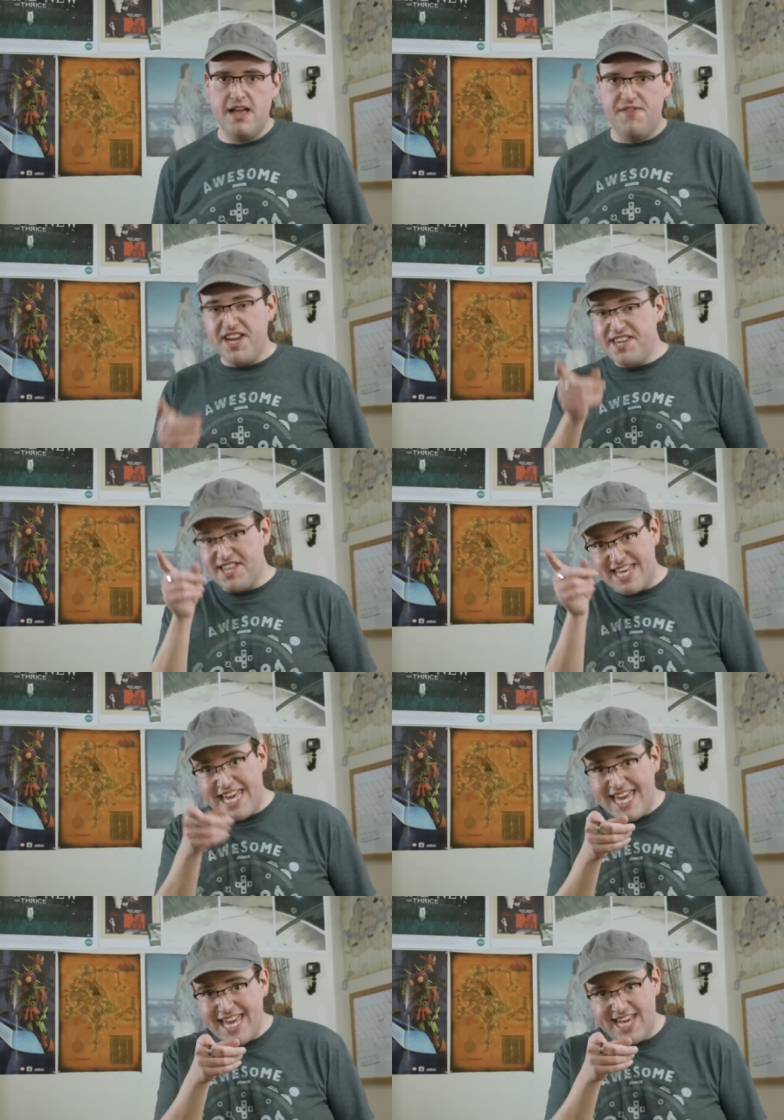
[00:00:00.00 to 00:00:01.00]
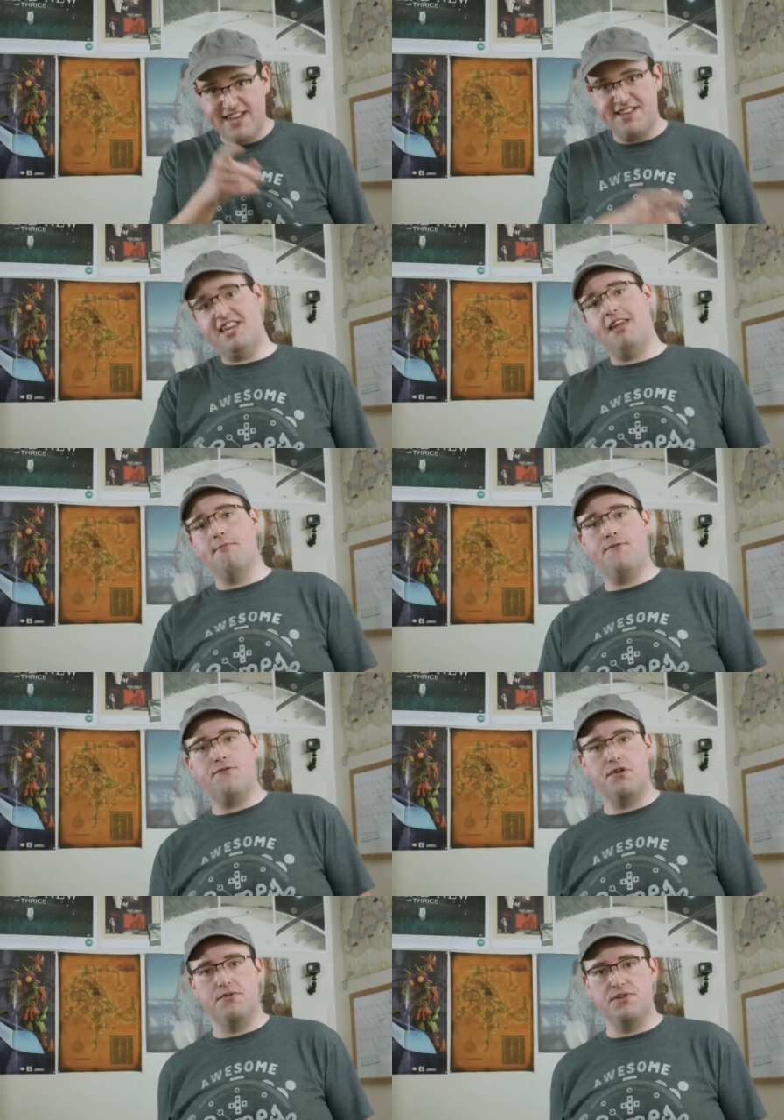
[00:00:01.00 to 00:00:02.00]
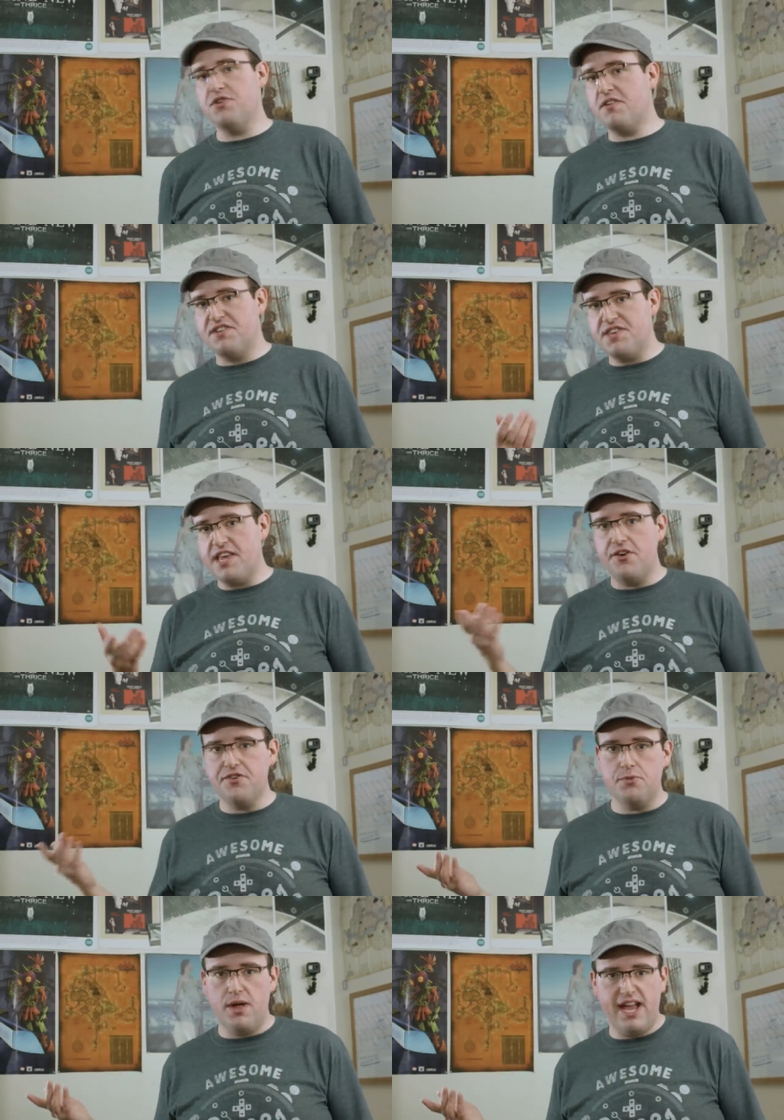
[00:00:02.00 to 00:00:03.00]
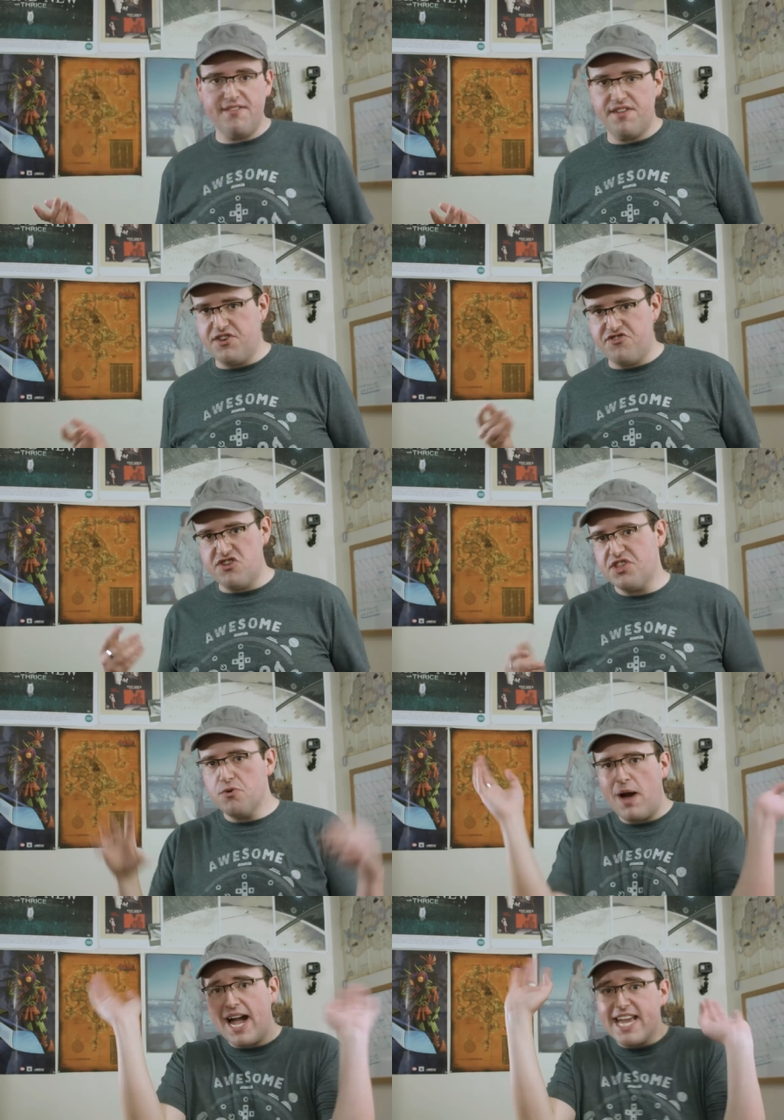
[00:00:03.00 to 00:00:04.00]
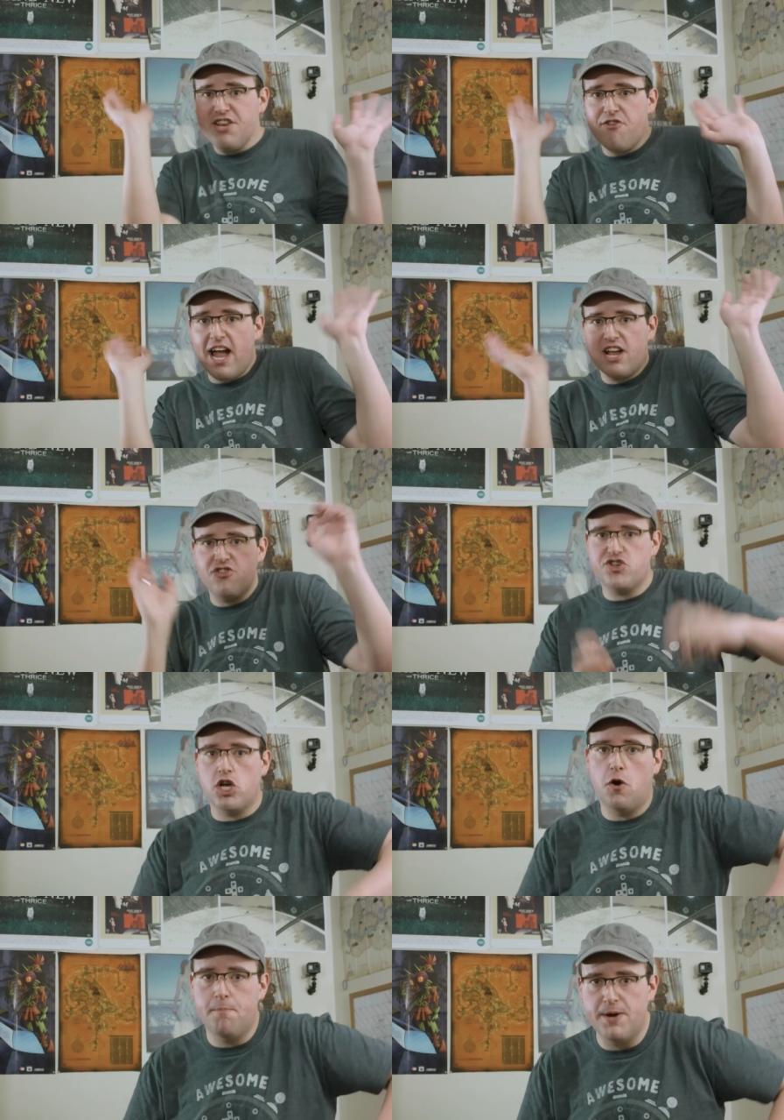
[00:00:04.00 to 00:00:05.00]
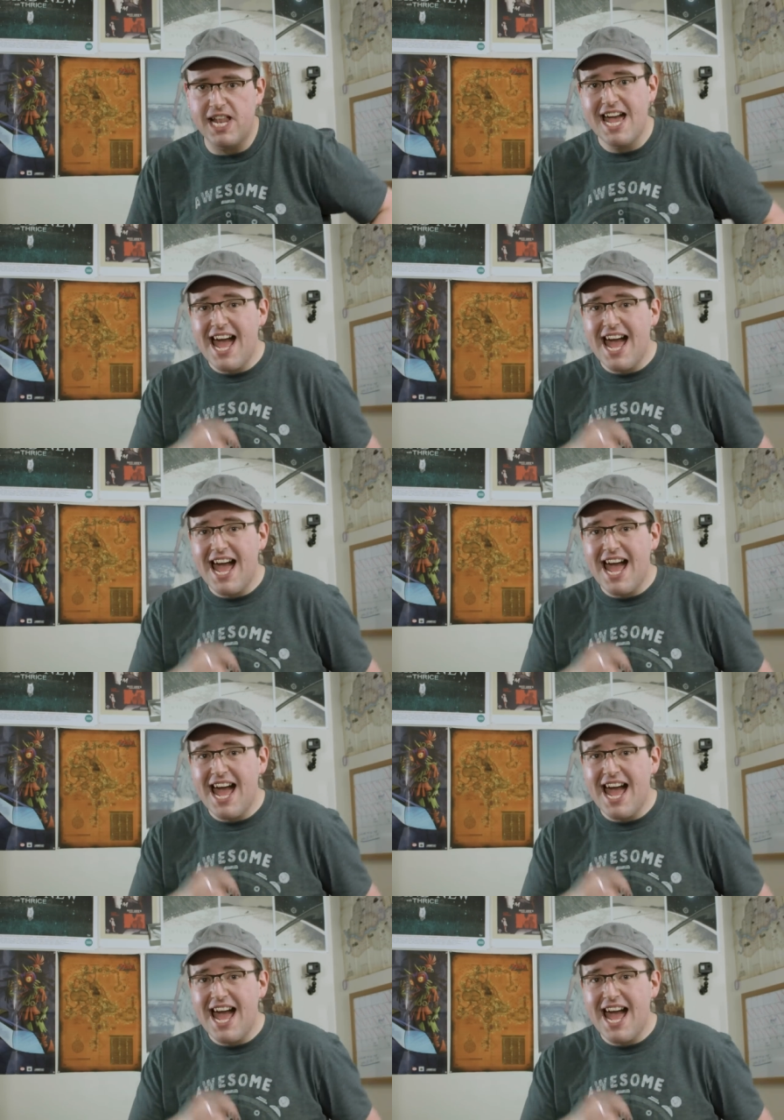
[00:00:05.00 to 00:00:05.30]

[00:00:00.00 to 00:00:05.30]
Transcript: That's the key to Game of Thrones. You can say all you like that it's just the wacky dragon show, but